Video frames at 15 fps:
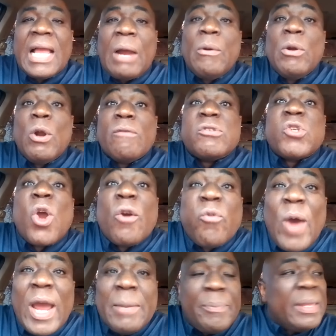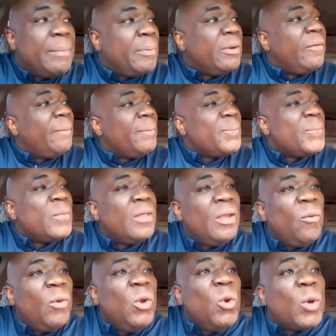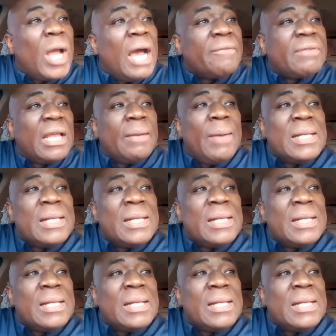Because we love serve white people. We look after